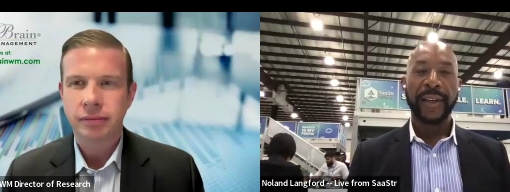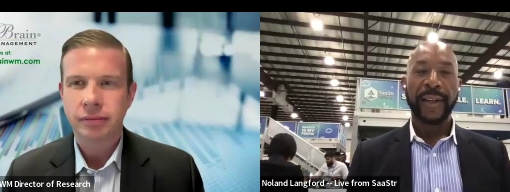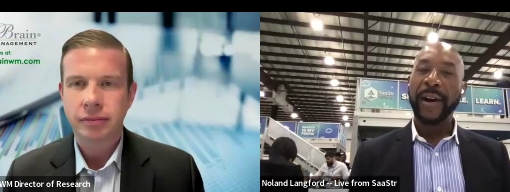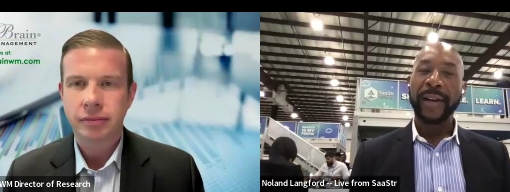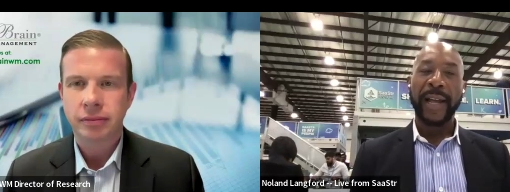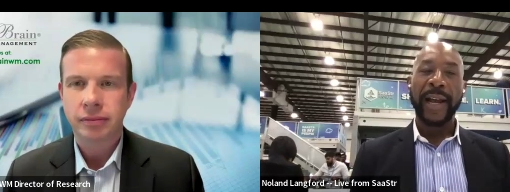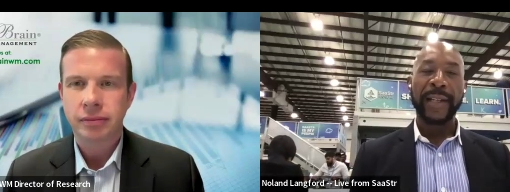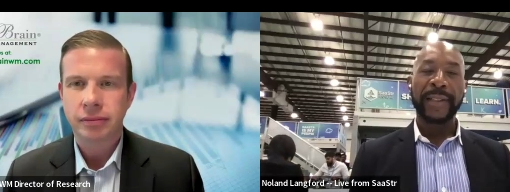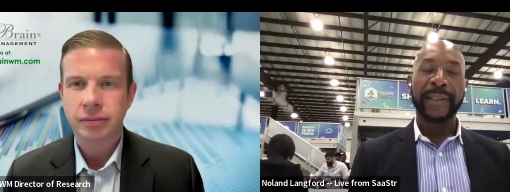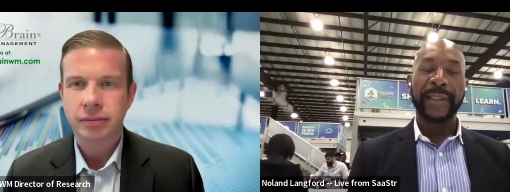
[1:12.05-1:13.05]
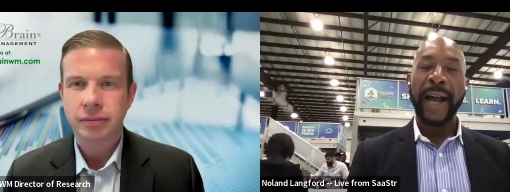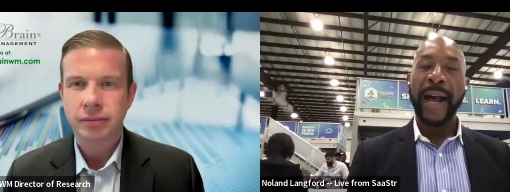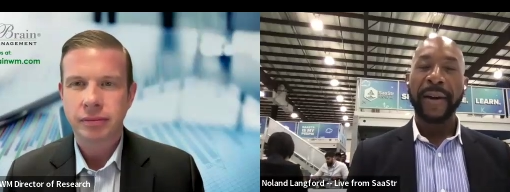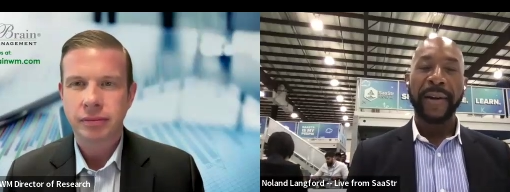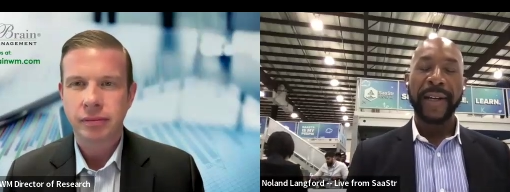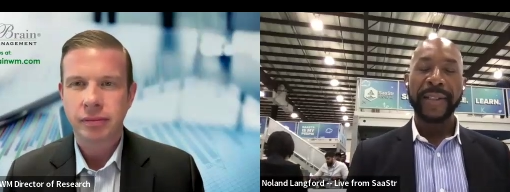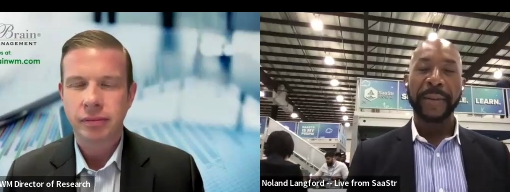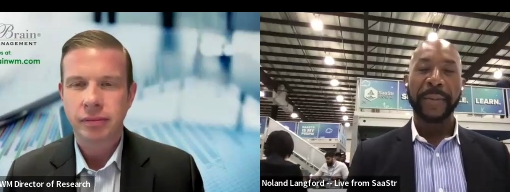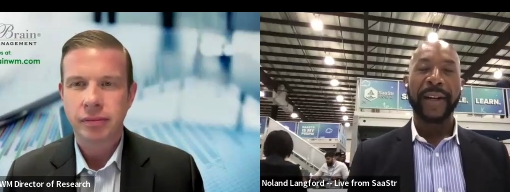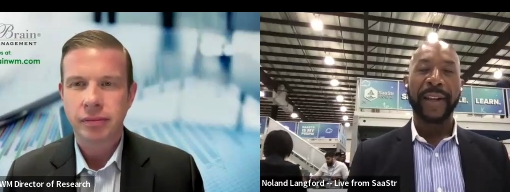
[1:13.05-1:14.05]
Speaker 1: Our clients hire us,
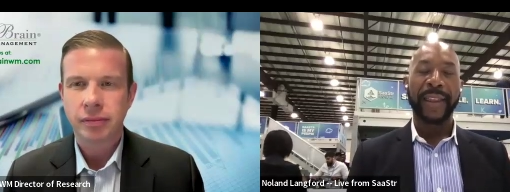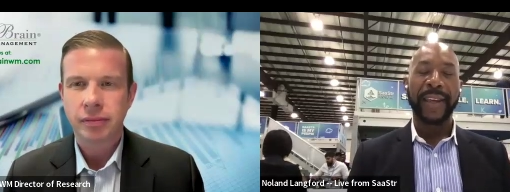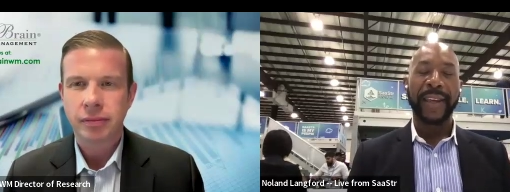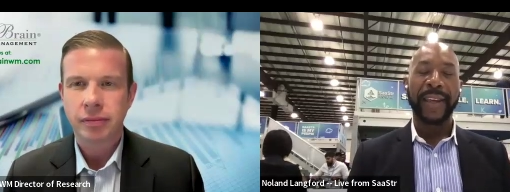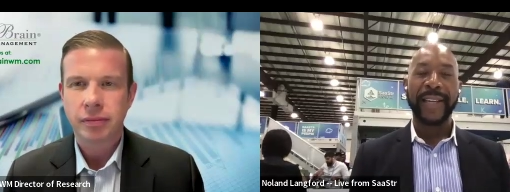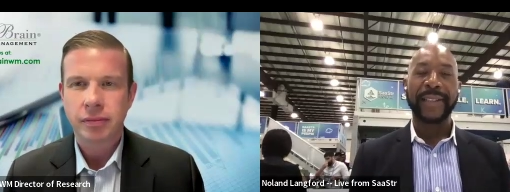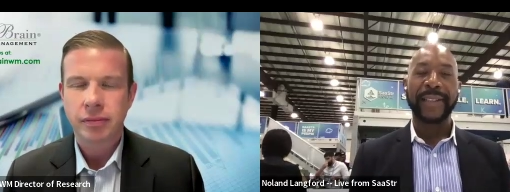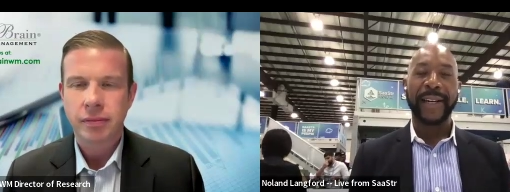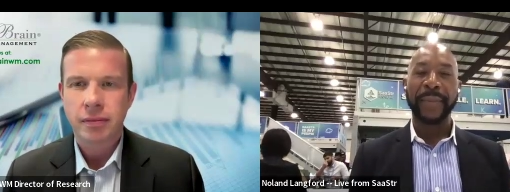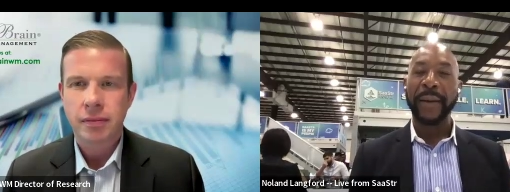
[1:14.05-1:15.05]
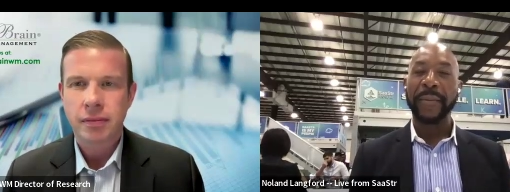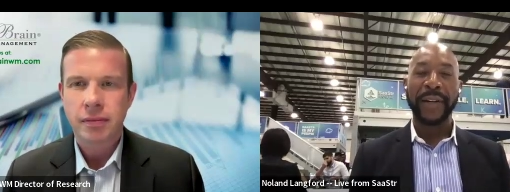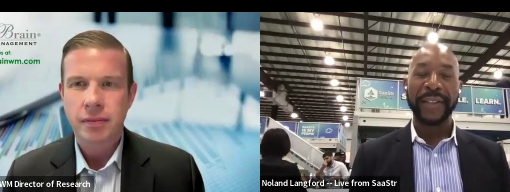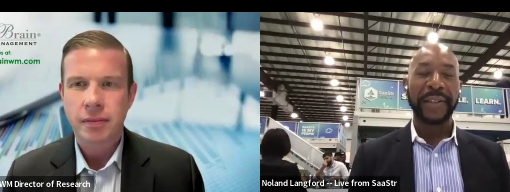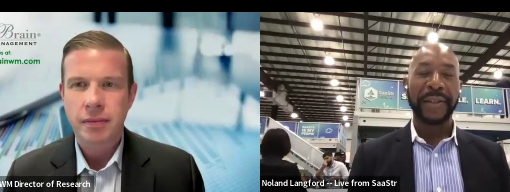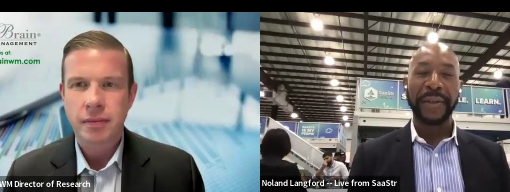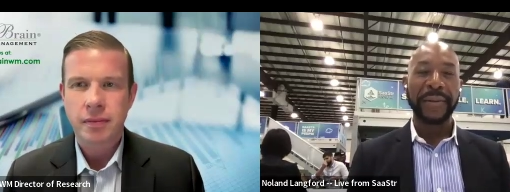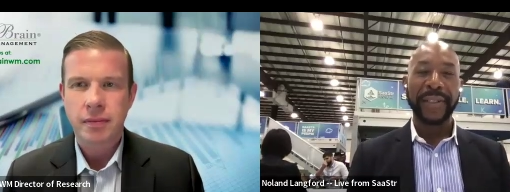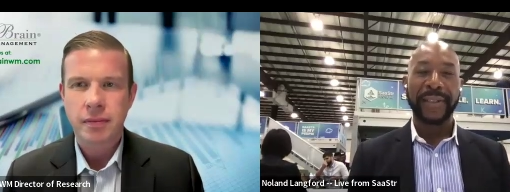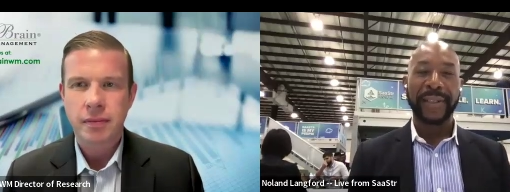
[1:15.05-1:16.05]
and one of the things that um, they want us to
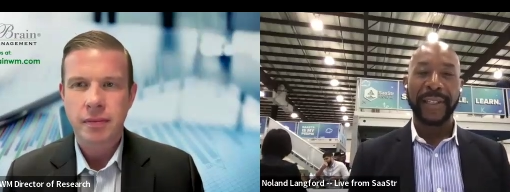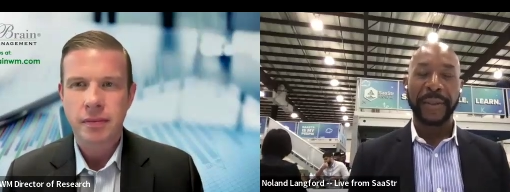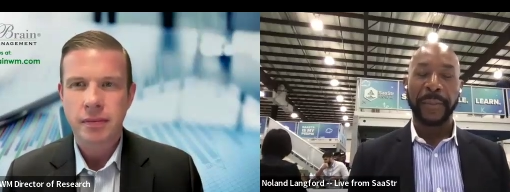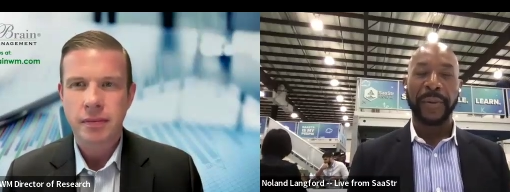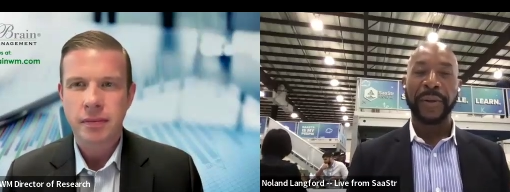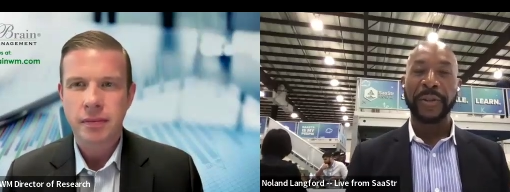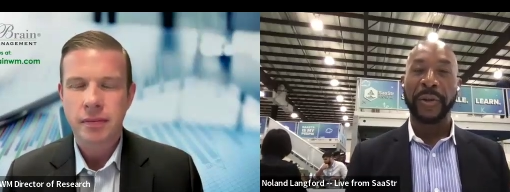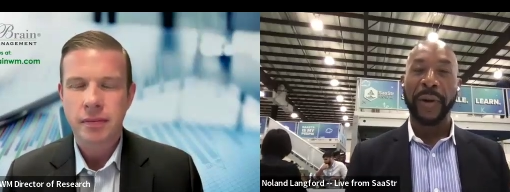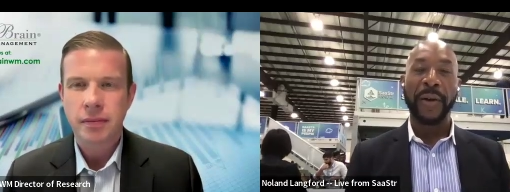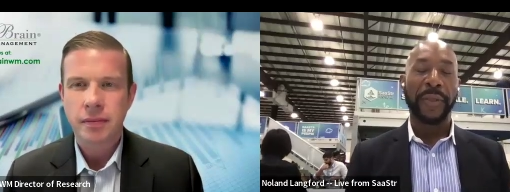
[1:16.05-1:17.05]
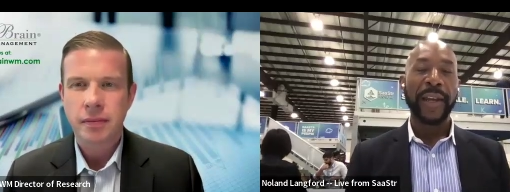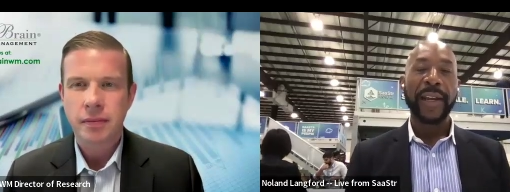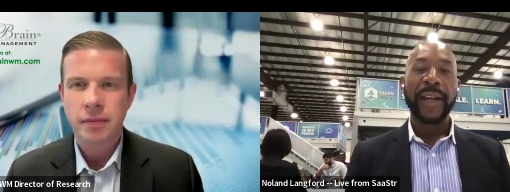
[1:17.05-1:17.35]
do is is produce growth.